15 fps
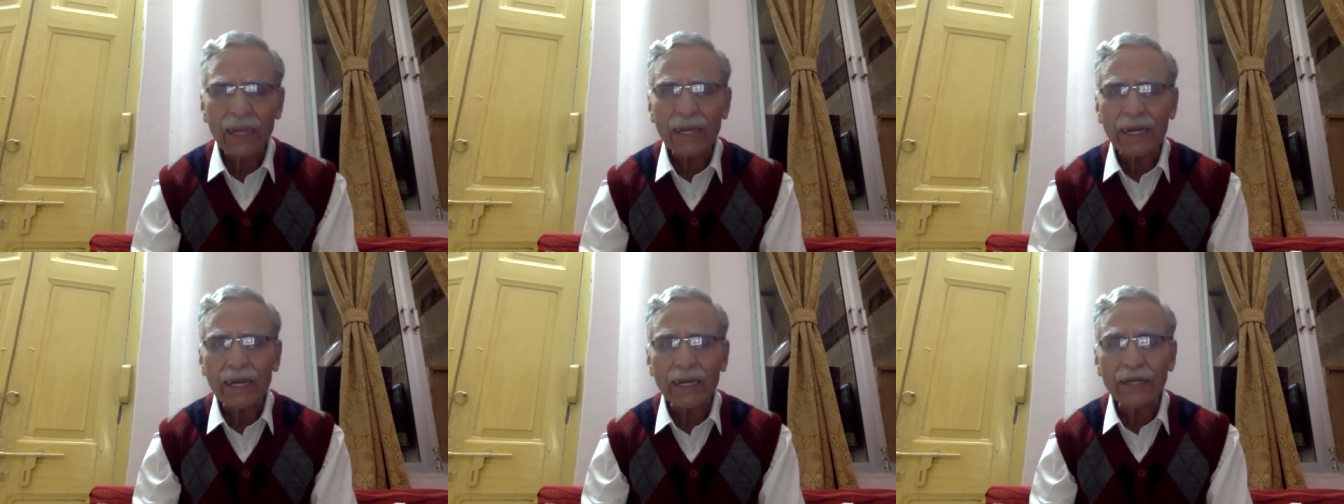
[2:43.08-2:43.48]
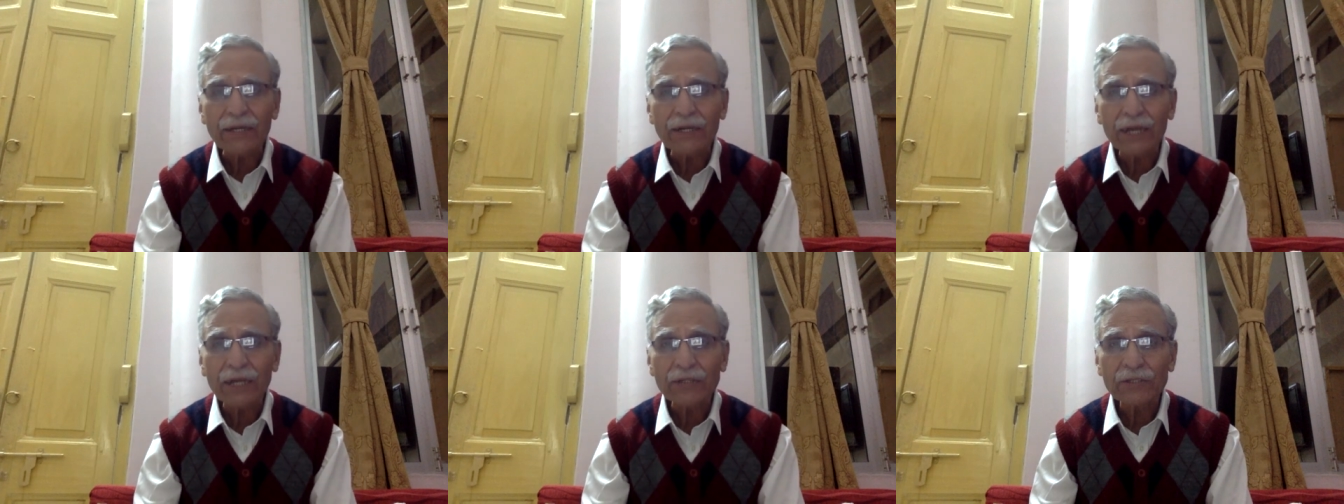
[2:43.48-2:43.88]

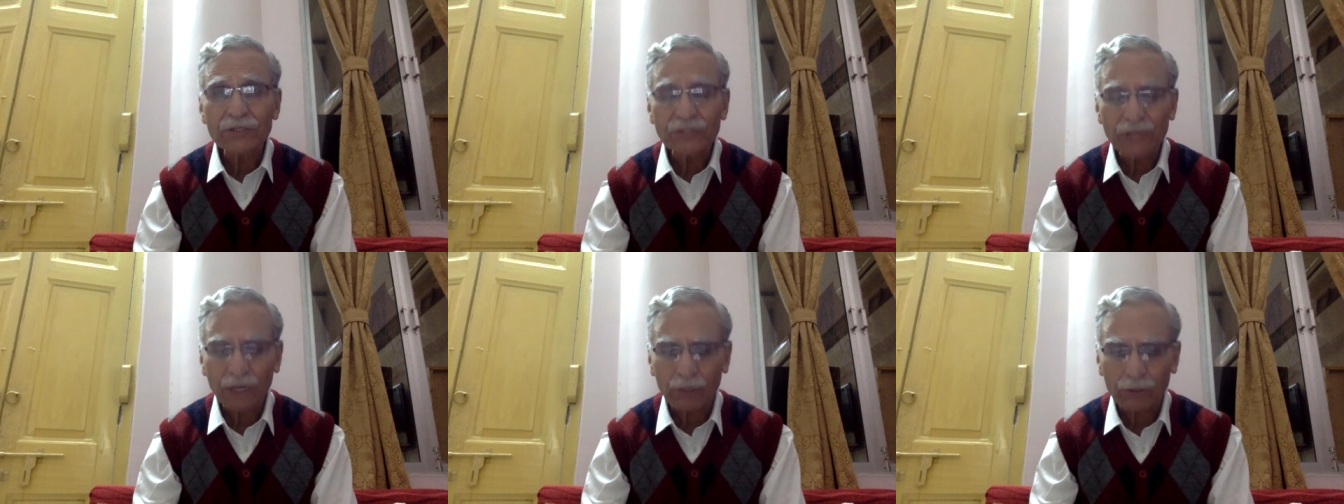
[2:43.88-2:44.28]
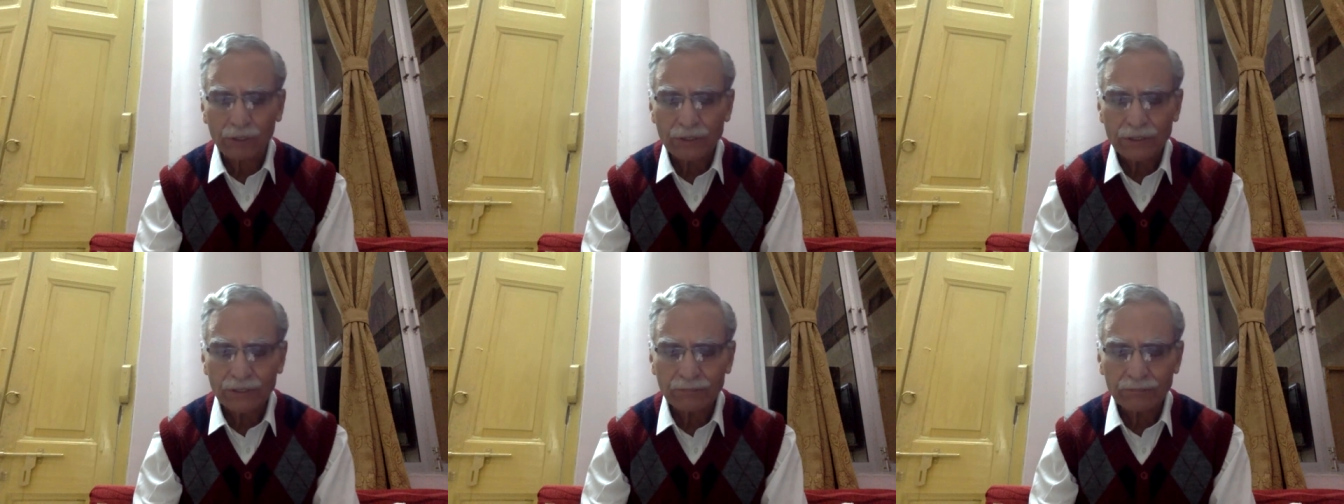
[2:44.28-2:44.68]
India's
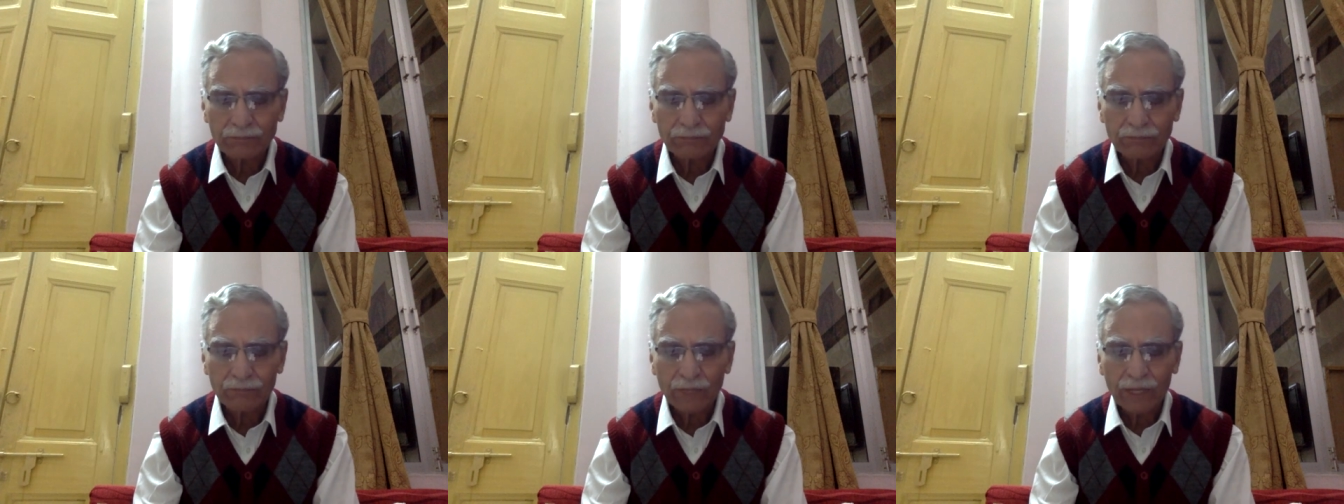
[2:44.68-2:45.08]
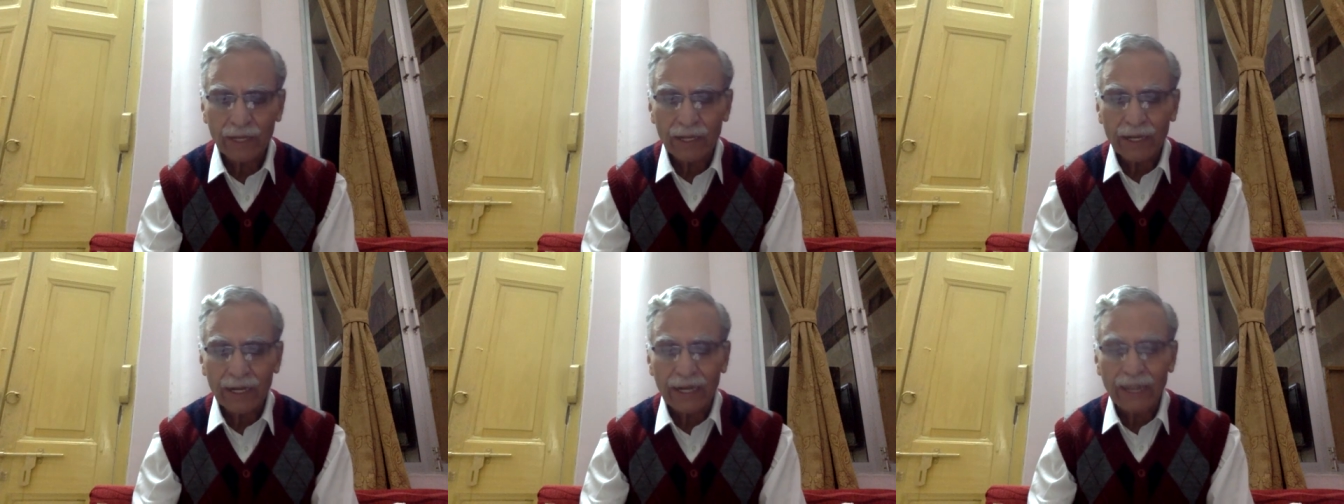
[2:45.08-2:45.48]
secularism,
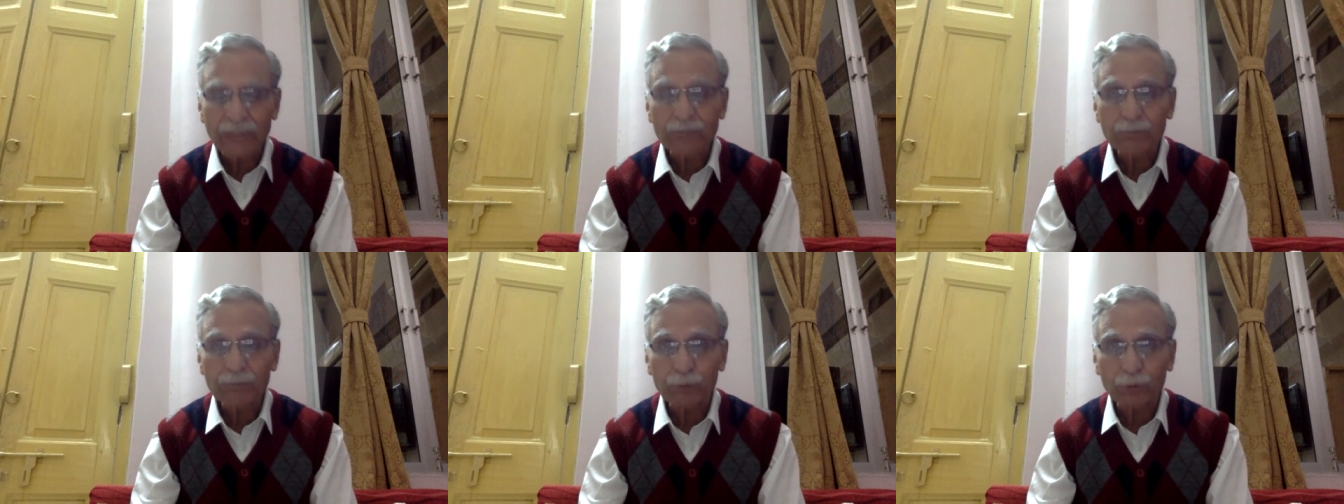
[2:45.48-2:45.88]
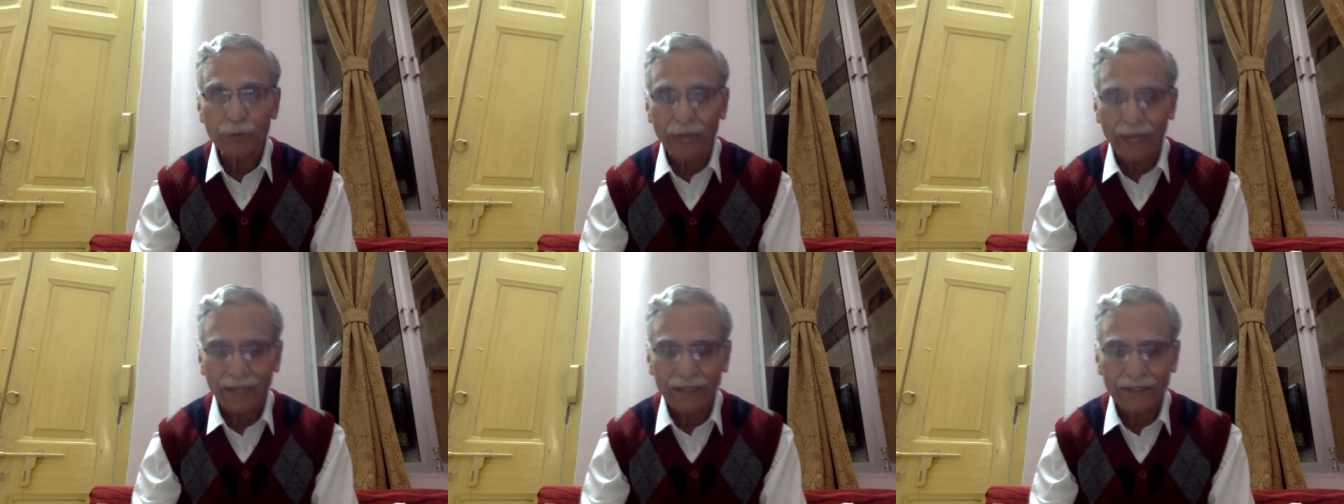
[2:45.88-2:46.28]
its
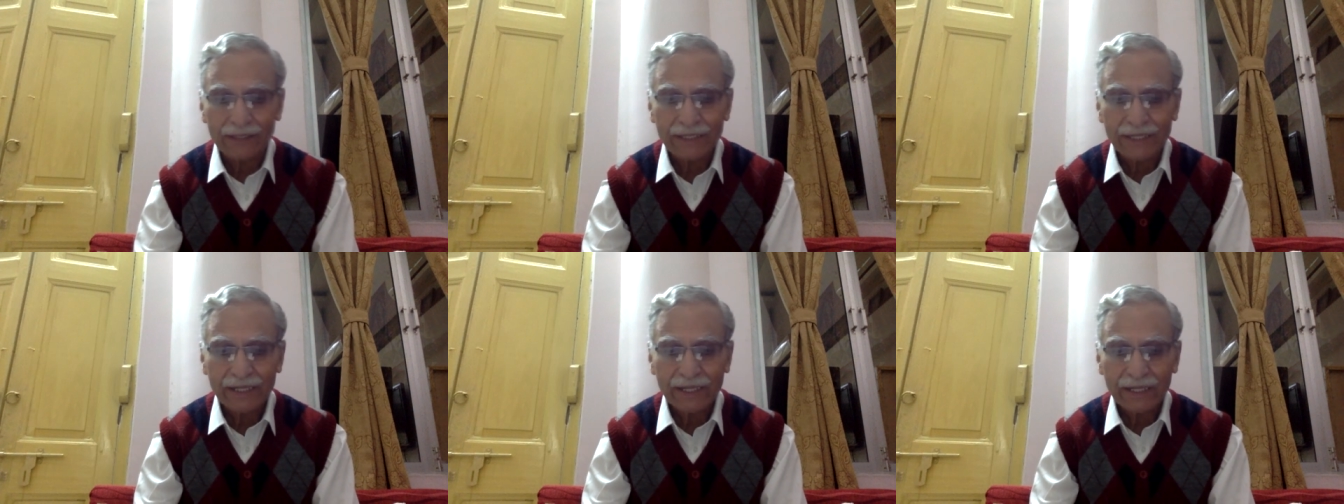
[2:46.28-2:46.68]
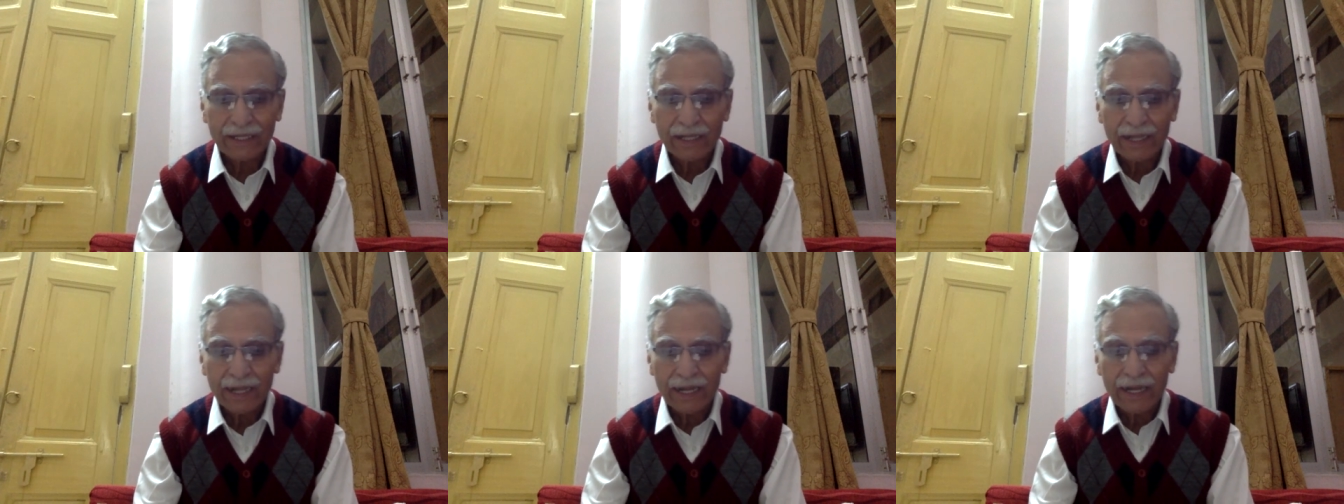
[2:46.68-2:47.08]
plurality,
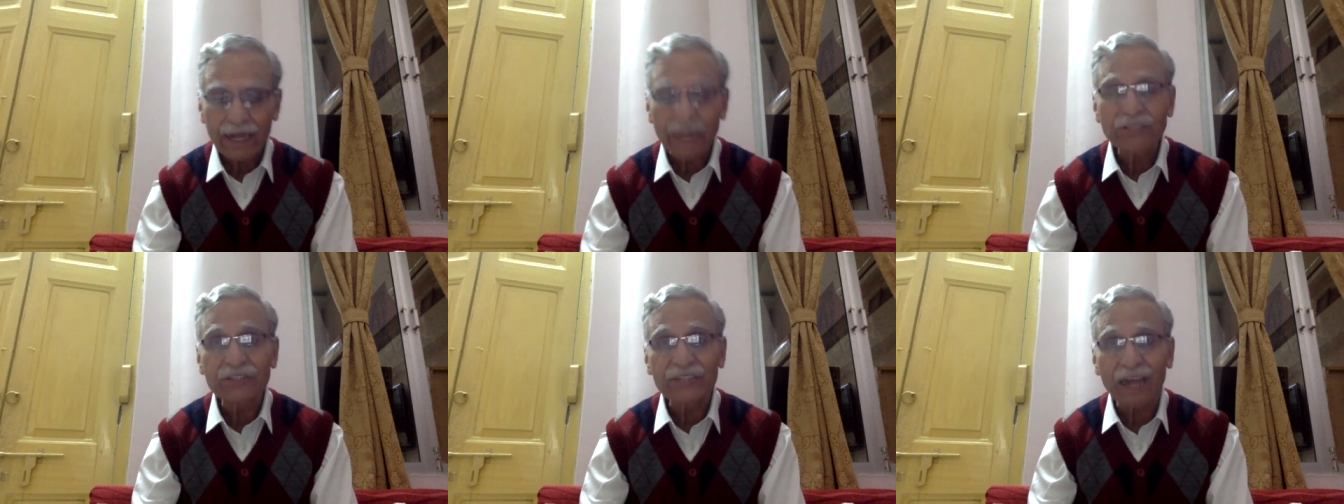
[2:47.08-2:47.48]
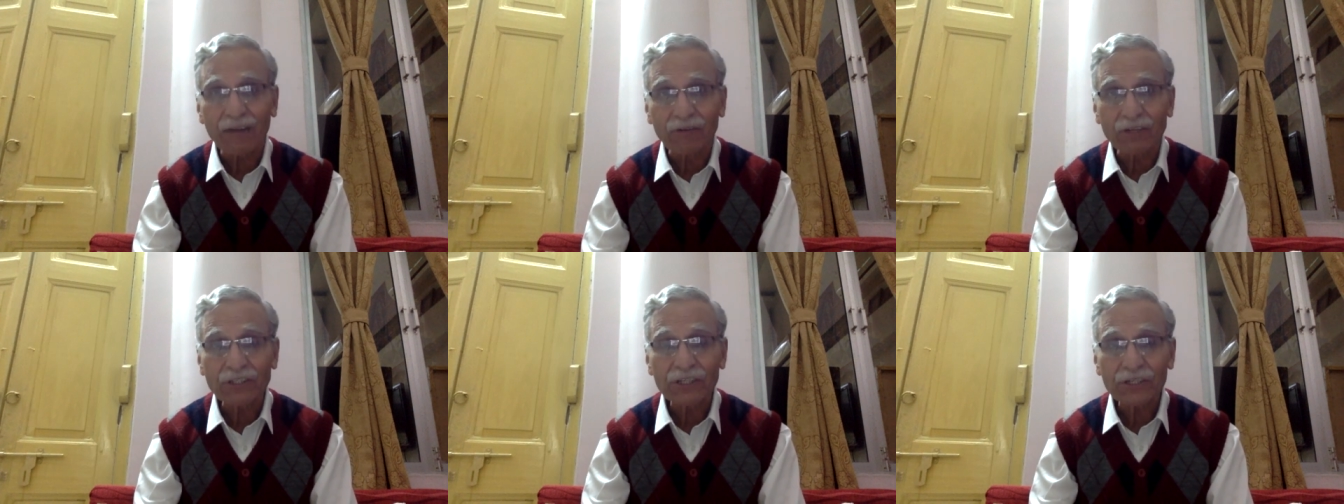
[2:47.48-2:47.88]
its
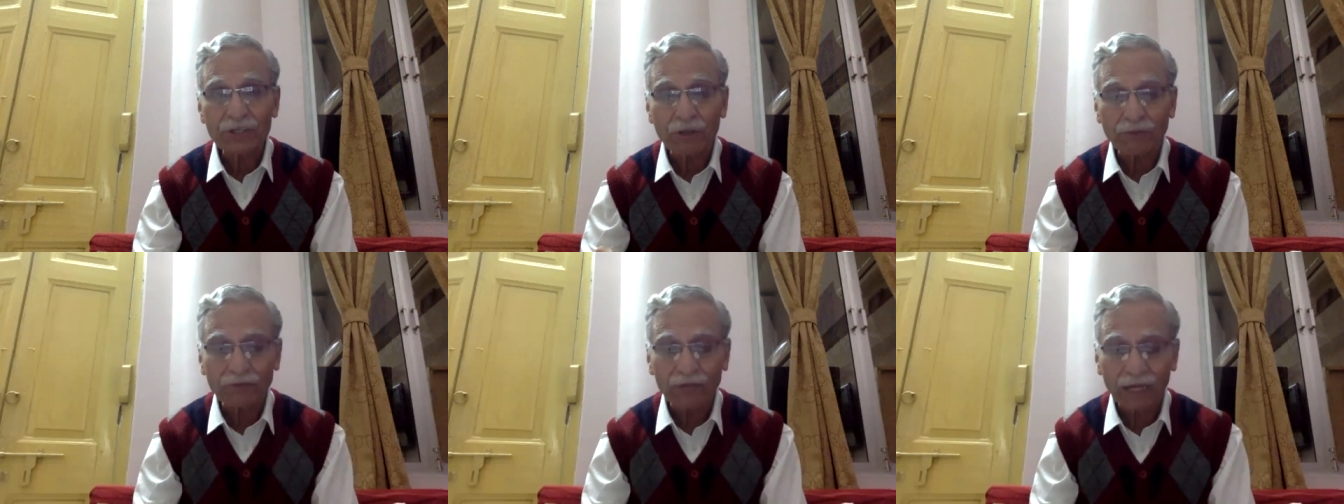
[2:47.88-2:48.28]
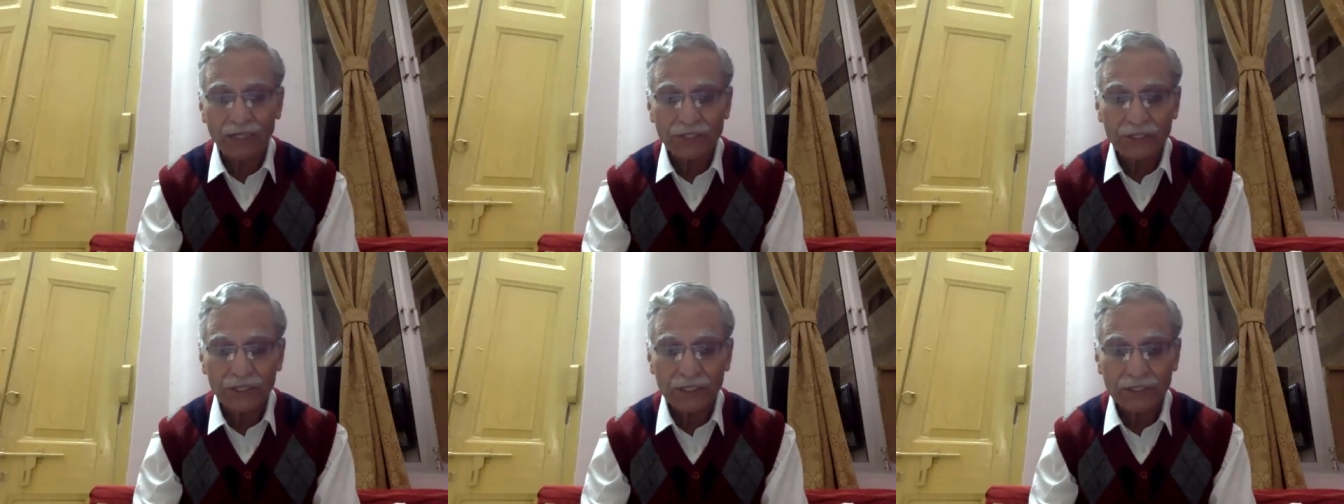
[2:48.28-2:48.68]
diversity of
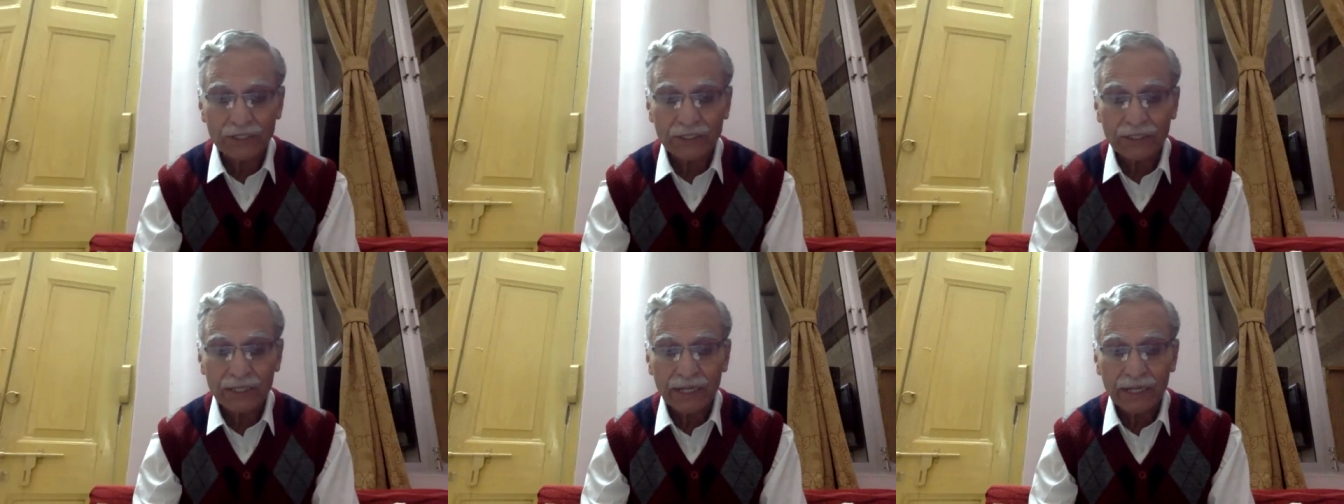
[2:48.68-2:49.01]
cultures,